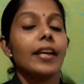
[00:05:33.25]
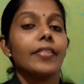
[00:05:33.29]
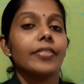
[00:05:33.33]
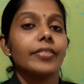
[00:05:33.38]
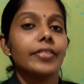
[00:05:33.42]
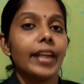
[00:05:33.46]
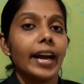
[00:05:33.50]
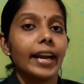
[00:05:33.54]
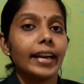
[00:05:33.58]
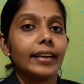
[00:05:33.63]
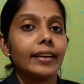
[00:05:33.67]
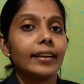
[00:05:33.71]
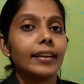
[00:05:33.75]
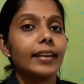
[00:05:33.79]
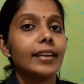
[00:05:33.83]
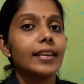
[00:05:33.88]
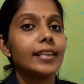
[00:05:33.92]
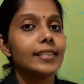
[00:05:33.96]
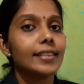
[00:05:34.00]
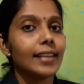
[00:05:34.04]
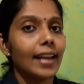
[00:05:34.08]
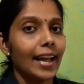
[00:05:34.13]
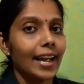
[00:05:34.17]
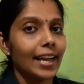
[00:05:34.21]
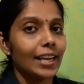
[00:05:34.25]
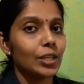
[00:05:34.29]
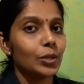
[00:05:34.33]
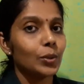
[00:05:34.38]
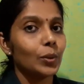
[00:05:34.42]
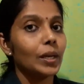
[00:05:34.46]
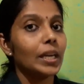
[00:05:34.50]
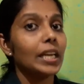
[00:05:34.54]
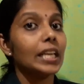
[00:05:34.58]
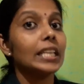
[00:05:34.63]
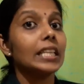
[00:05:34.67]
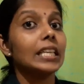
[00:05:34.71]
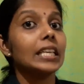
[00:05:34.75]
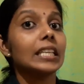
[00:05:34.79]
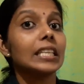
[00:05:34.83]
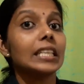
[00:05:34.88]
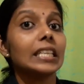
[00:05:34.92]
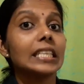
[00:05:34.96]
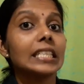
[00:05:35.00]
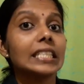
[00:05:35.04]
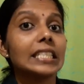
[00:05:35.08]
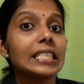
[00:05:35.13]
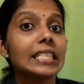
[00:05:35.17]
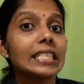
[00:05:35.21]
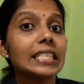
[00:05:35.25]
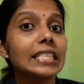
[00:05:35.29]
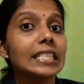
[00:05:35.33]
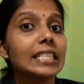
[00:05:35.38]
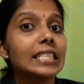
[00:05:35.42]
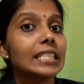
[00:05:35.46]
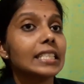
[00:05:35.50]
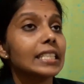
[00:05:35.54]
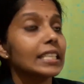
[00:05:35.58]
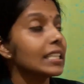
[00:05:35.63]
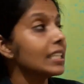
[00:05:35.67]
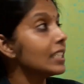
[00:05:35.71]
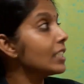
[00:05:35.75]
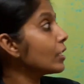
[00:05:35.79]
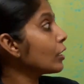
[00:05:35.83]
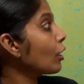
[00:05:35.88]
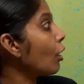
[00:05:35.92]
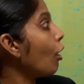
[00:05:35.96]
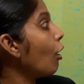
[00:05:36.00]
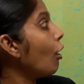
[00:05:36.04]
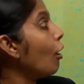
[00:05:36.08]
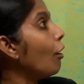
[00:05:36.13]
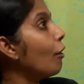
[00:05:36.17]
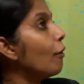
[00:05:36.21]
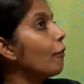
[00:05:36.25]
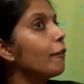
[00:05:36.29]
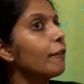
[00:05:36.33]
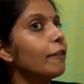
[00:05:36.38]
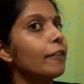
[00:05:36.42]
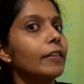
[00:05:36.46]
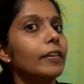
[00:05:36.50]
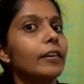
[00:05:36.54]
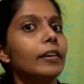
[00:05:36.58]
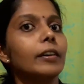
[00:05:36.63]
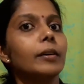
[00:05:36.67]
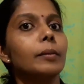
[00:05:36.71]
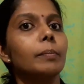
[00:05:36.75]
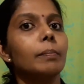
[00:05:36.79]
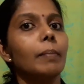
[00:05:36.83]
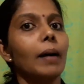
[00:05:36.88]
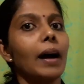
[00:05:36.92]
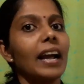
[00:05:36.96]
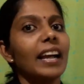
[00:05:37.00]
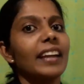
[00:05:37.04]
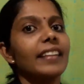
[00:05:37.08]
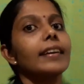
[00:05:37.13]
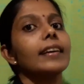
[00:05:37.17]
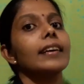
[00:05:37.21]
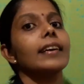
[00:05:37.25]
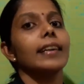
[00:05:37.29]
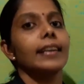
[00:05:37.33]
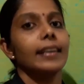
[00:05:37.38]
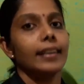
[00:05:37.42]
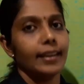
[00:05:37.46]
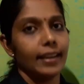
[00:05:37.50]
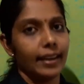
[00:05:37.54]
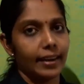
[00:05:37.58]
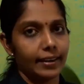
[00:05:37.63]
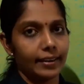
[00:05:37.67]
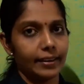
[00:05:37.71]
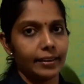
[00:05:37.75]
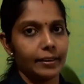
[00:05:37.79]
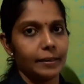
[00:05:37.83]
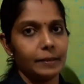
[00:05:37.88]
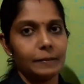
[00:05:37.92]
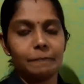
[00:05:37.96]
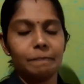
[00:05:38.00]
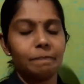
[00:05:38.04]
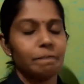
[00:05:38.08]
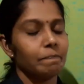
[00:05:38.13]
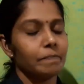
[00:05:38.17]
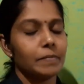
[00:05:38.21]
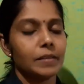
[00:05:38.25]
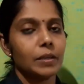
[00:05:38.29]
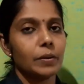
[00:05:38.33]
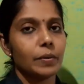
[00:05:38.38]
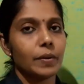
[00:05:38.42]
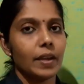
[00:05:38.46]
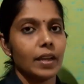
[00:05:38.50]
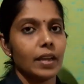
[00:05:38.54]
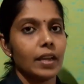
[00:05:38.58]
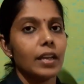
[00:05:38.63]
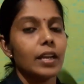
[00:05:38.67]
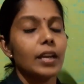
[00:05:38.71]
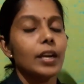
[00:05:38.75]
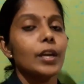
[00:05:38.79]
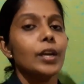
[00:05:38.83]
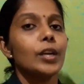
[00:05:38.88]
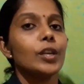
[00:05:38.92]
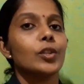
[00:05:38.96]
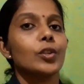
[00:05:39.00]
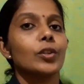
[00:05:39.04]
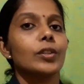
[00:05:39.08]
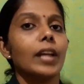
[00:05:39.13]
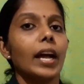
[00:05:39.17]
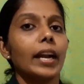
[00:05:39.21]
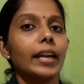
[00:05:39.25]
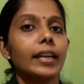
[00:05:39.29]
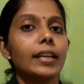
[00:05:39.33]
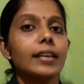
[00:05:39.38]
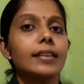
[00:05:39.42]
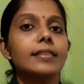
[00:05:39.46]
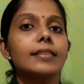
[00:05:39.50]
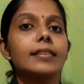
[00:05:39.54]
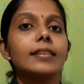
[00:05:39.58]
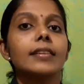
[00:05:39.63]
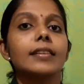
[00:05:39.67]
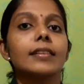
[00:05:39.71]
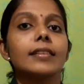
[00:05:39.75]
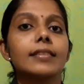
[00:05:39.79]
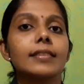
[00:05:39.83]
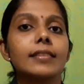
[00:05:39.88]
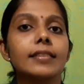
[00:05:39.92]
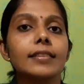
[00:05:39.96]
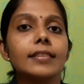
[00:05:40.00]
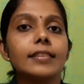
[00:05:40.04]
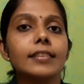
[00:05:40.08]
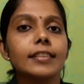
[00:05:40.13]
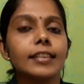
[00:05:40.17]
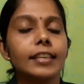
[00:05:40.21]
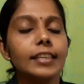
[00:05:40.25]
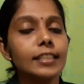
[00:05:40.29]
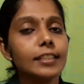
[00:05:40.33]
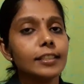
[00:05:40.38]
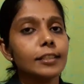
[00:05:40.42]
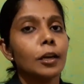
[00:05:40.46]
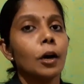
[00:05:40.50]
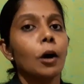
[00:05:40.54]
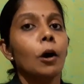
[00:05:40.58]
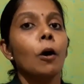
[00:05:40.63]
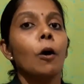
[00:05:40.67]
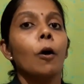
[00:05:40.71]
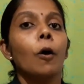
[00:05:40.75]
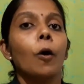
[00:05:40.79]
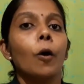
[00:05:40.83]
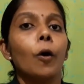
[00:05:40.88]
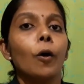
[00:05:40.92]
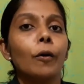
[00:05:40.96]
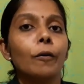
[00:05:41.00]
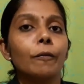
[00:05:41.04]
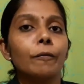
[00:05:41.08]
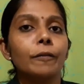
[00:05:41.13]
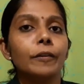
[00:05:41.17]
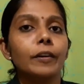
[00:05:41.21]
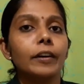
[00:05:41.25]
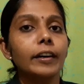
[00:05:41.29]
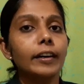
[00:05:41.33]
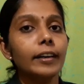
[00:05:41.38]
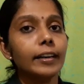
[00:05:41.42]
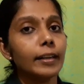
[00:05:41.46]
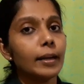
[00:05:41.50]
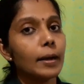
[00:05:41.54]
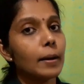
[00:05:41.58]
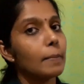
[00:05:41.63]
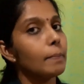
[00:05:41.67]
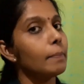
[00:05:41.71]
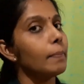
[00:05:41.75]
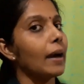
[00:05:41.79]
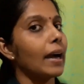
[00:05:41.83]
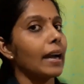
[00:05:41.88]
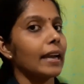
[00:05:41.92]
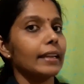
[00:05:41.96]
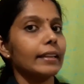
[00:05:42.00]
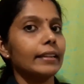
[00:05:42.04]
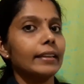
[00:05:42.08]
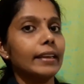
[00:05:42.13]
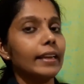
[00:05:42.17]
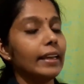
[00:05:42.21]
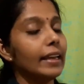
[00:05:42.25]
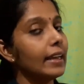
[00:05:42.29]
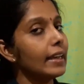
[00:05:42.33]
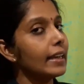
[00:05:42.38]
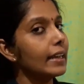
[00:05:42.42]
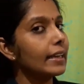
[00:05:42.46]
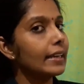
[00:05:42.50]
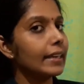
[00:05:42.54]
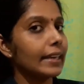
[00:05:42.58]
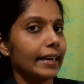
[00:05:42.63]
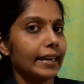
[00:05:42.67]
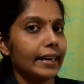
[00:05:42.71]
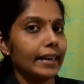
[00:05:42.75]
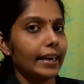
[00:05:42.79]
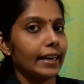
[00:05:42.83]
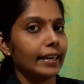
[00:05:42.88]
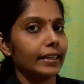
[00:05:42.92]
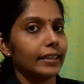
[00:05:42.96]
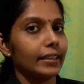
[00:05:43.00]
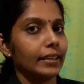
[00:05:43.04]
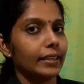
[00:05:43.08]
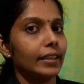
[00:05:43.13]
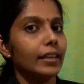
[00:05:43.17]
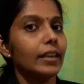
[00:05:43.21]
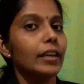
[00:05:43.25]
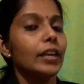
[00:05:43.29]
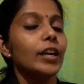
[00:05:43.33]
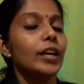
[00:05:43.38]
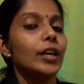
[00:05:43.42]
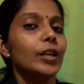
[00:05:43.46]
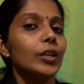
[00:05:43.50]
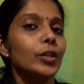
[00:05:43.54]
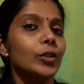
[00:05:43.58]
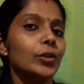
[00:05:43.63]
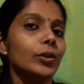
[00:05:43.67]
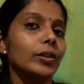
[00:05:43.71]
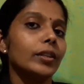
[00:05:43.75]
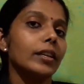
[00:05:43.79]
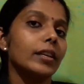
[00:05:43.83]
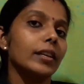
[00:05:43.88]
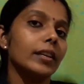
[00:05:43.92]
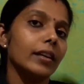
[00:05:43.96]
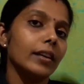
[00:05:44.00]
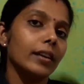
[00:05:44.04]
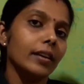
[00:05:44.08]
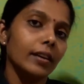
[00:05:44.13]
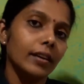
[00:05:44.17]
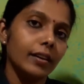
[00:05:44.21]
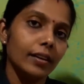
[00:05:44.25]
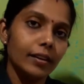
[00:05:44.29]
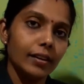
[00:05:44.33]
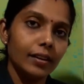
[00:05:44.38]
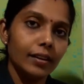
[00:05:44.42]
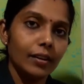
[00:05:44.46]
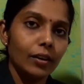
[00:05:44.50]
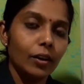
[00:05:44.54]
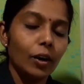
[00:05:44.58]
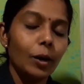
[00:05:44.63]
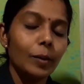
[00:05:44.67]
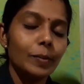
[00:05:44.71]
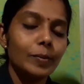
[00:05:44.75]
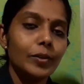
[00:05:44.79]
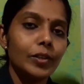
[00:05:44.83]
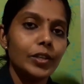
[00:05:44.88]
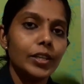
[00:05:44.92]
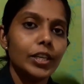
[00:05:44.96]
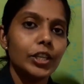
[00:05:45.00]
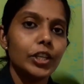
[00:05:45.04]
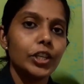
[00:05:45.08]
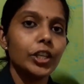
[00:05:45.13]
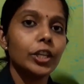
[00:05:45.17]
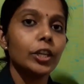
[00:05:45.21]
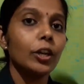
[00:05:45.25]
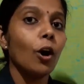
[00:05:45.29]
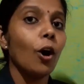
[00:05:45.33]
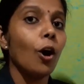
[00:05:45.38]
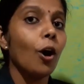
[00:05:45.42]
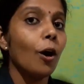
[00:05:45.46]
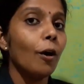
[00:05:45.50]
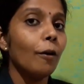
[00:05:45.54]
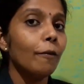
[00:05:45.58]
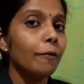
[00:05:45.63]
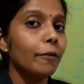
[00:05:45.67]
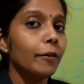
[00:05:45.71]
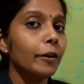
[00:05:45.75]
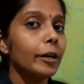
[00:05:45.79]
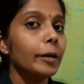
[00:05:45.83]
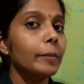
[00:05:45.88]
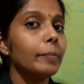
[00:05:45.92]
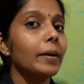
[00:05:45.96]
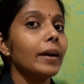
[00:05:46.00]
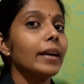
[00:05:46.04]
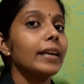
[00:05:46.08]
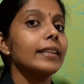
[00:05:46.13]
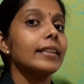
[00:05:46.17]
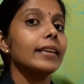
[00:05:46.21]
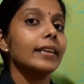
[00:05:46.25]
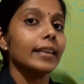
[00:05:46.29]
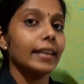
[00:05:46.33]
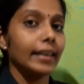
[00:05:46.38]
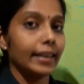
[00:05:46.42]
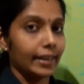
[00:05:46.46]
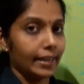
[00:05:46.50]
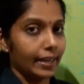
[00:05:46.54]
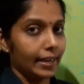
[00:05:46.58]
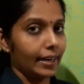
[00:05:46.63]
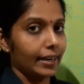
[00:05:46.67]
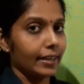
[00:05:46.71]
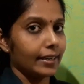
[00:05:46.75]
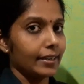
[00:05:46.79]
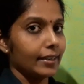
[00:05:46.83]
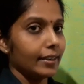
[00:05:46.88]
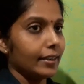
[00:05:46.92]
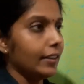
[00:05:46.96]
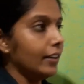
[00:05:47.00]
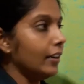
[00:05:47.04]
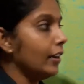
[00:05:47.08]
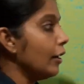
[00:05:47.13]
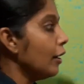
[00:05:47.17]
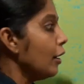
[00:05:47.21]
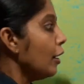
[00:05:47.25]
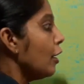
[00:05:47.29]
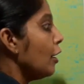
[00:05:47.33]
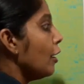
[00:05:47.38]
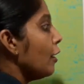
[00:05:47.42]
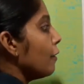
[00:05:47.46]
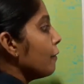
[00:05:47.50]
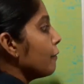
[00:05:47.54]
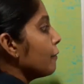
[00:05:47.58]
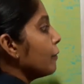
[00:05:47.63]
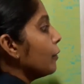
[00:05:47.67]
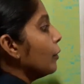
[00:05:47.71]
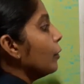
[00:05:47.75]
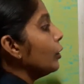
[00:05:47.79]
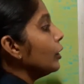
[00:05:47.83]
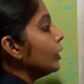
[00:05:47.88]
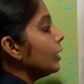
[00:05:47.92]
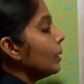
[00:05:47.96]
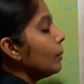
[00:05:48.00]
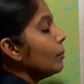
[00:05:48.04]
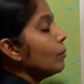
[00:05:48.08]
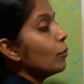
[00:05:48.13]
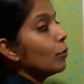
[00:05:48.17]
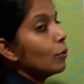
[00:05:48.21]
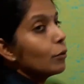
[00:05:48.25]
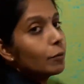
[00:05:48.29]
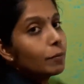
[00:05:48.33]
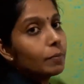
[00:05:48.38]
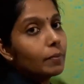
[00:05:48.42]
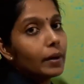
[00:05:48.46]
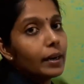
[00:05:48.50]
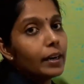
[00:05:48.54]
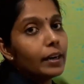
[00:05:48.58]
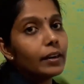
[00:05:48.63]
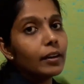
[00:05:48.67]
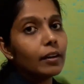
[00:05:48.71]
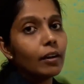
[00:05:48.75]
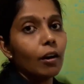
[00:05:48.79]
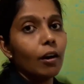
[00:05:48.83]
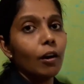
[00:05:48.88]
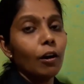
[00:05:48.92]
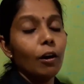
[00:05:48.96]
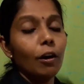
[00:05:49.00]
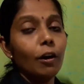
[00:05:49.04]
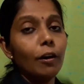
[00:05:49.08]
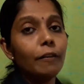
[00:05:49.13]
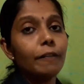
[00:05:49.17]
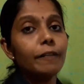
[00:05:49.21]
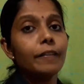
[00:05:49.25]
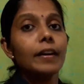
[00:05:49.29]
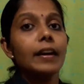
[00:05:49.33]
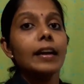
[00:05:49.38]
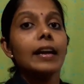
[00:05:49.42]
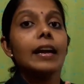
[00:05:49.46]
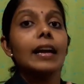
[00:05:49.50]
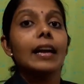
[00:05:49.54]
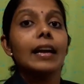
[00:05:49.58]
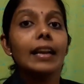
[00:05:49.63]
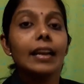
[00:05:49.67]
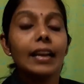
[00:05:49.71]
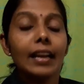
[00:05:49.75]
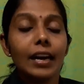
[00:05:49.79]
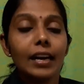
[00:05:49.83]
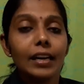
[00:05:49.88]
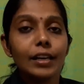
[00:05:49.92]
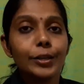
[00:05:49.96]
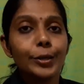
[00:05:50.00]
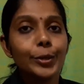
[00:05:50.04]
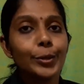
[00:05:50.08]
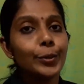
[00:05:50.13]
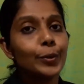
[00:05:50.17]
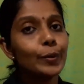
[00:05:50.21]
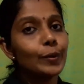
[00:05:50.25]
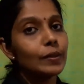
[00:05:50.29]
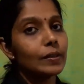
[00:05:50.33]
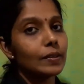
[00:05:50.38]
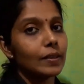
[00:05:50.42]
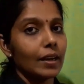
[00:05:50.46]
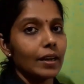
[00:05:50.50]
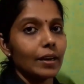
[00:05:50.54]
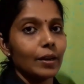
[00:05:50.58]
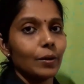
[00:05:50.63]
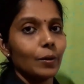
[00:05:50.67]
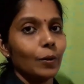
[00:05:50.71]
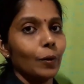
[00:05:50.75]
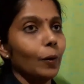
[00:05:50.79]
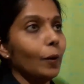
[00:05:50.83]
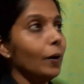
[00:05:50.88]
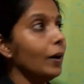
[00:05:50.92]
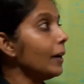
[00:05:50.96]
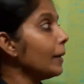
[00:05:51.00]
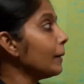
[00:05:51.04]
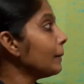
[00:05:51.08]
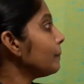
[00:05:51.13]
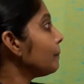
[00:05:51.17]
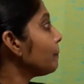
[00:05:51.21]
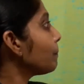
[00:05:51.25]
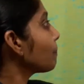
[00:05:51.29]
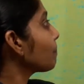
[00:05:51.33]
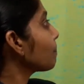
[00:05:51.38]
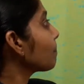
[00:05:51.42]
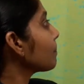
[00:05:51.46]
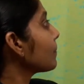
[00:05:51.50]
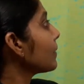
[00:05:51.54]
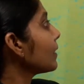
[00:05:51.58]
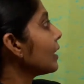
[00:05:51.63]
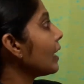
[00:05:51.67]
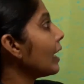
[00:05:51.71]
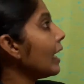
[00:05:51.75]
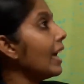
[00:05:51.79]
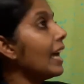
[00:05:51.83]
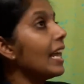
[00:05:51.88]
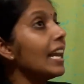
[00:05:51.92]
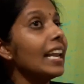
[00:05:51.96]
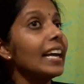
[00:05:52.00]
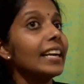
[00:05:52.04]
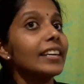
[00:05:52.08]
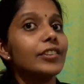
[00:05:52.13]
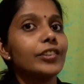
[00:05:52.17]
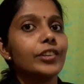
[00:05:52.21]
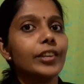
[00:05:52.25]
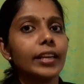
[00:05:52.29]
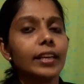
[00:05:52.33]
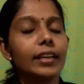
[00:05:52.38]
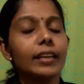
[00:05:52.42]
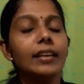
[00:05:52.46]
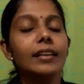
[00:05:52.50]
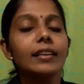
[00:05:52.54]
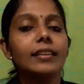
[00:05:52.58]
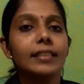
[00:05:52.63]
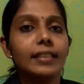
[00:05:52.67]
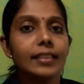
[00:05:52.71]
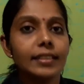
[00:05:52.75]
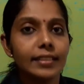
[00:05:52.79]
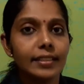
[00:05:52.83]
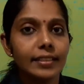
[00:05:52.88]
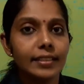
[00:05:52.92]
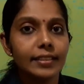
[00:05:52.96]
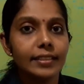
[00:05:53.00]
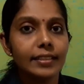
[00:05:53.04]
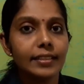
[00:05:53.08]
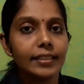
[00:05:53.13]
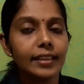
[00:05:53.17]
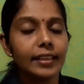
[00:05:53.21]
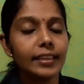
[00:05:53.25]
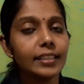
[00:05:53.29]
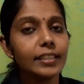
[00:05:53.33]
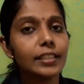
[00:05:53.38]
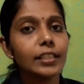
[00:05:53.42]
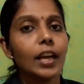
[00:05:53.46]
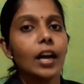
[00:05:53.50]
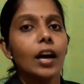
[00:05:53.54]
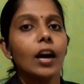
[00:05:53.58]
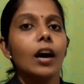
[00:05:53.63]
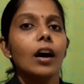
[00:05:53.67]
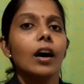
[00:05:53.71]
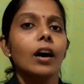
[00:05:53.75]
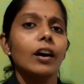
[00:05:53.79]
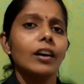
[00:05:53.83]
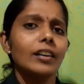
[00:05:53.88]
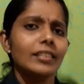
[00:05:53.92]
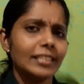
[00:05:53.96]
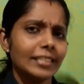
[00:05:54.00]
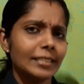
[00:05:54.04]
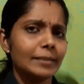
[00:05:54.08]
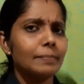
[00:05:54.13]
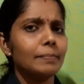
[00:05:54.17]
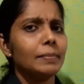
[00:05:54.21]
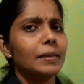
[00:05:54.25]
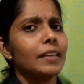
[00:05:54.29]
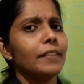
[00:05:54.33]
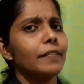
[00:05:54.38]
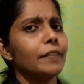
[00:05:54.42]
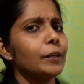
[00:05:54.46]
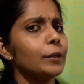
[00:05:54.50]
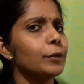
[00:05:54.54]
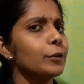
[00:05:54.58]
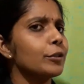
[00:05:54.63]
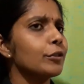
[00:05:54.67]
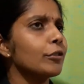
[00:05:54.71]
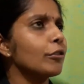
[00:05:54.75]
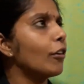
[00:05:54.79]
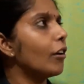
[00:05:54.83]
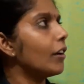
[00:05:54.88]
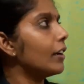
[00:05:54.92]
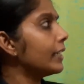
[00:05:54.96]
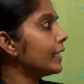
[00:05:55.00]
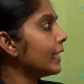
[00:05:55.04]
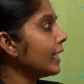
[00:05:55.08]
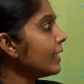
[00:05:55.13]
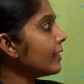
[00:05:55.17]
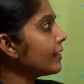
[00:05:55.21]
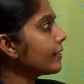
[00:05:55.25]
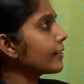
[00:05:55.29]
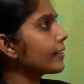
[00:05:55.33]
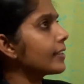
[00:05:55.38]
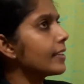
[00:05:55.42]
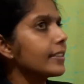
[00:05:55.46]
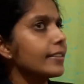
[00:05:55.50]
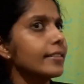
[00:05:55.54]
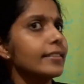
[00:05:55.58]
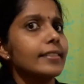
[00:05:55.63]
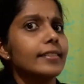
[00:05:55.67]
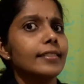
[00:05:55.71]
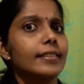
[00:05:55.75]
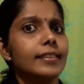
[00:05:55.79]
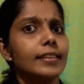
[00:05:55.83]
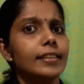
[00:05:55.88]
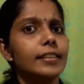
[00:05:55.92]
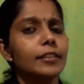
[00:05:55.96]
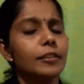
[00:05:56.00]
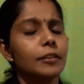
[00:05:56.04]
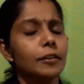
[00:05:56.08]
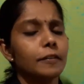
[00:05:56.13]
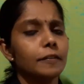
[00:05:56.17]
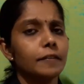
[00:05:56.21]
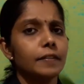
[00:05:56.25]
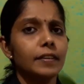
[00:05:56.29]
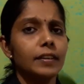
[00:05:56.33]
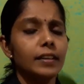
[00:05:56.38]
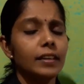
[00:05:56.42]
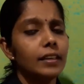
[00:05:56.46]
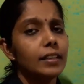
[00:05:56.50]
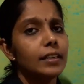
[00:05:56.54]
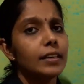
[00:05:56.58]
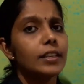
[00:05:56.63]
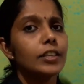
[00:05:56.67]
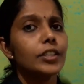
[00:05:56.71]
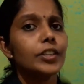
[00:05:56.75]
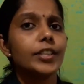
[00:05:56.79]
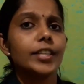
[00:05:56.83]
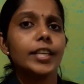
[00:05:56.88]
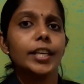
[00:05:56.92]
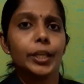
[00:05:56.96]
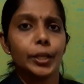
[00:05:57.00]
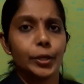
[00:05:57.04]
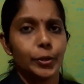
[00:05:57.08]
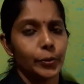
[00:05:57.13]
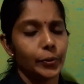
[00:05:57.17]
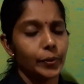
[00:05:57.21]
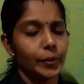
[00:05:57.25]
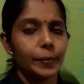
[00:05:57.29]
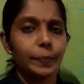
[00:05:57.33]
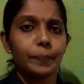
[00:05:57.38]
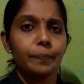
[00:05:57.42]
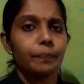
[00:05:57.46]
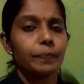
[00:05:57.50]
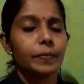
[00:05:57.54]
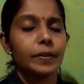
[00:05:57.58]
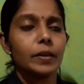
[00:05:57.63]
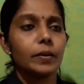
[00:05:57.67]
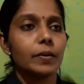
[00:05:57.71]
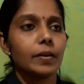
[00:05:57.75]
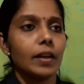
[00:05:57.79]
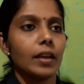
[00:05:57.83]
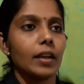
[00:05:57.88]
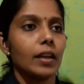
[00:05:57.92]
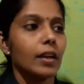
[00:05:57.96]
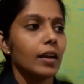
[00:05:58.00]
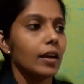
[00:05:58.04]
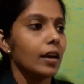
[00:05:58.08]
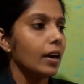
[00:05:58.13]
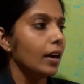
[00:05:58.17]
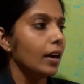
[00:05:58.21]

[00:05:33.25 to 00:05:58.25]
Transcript: That is actually the resistance offered by the conductor. Okay, so that is the resistance offered by the conductor. So the obstruction offered by the conductor for the movement of electrons are called electrical resistance, or simply we used to call it as resistance of a circuit. Okay.